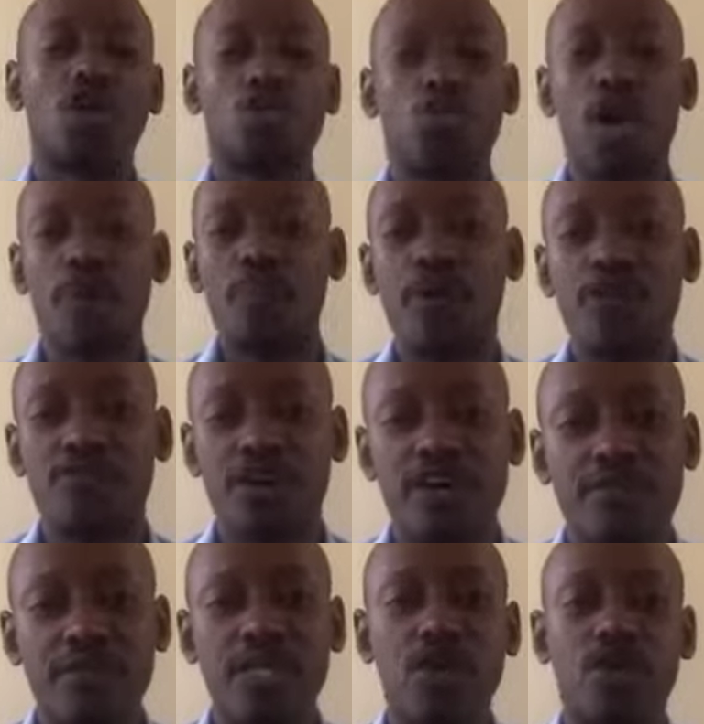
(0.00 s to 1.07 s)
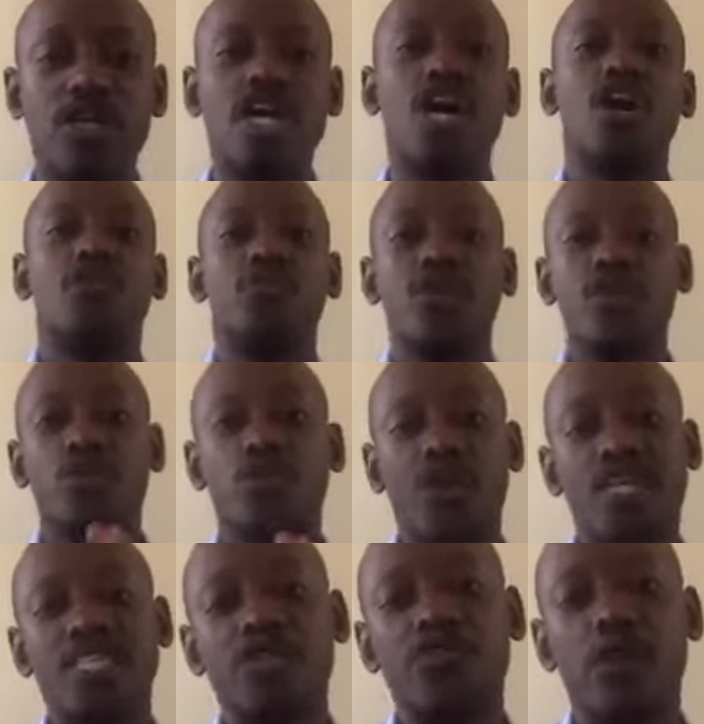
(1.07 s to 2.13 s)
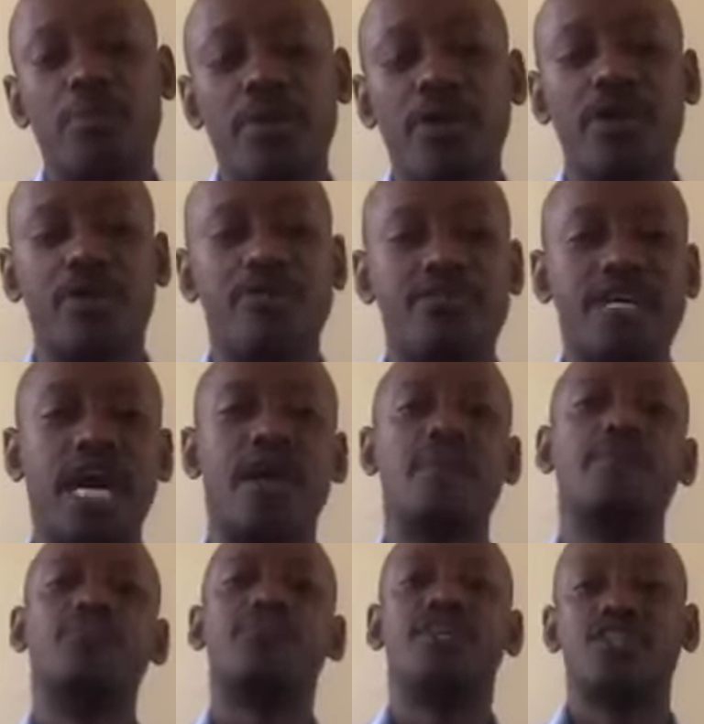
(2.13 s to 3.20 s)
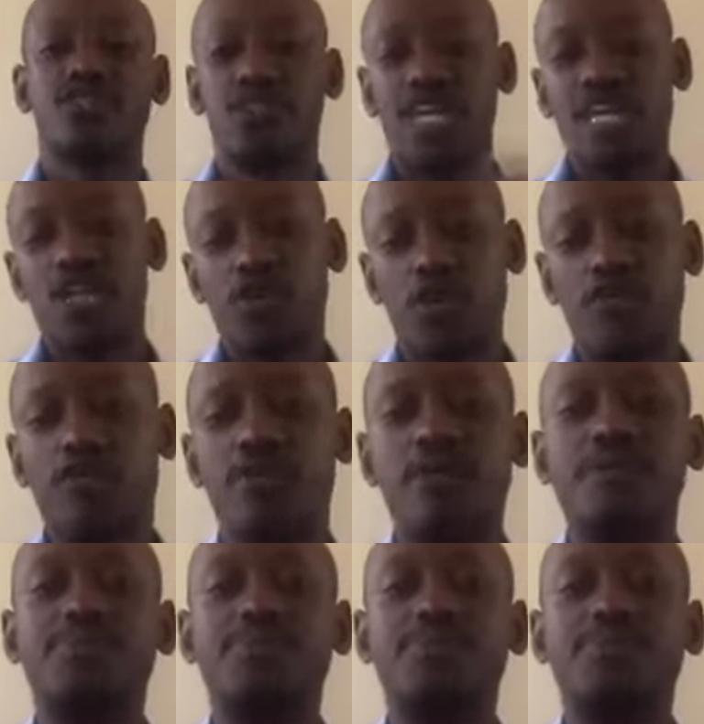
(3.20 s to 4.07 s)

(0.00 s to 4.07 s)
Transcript: at 1.5 million, then you graze it for a period of time, then sell it off,